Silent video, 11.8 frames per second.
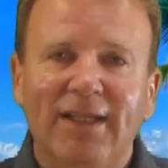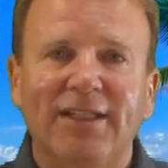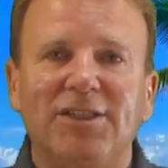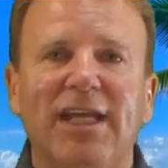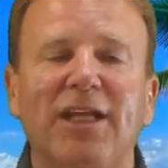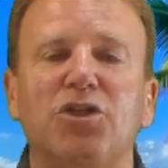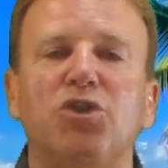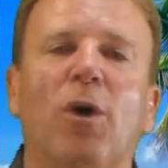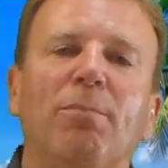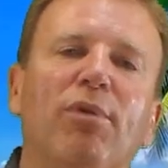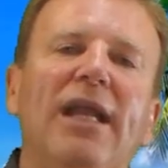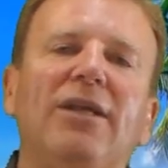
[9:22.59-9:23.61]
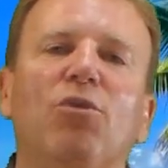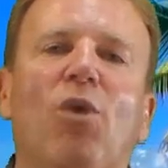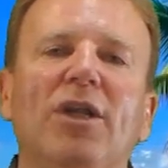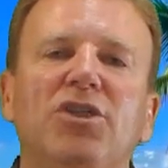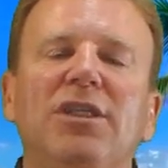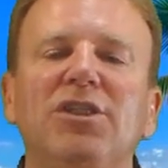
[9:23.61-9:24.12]
Let's take a short break,
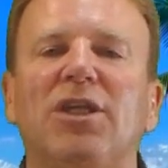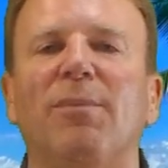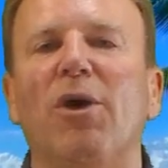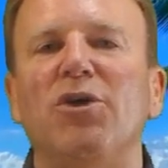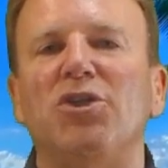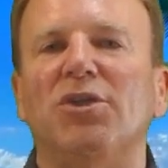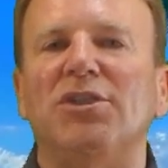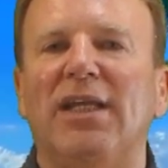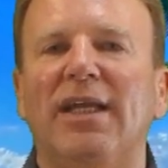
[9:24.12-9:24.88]
watch these commercials,